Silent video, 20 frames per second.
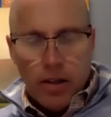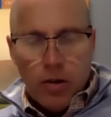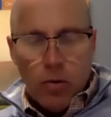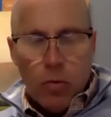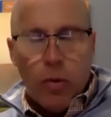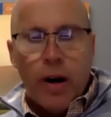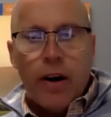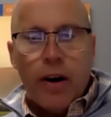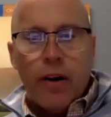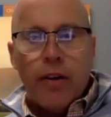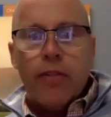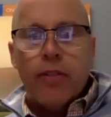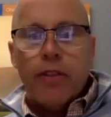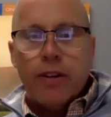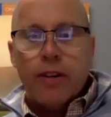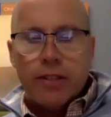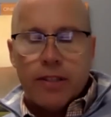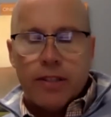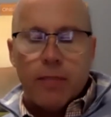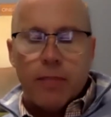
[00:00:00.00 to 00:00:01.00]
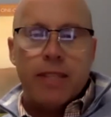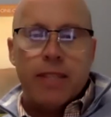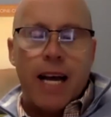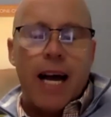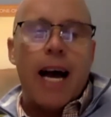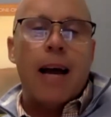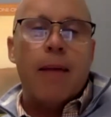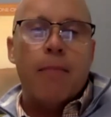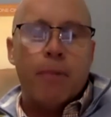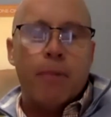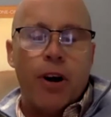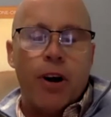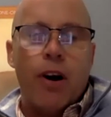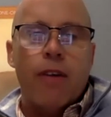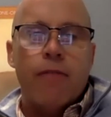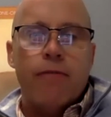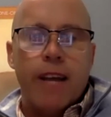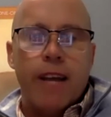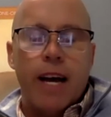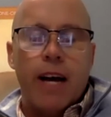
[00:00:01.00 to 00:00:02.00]
where there's some time
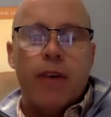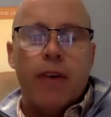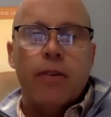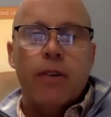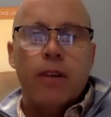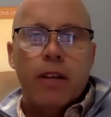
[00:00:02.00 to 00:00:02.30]
carved out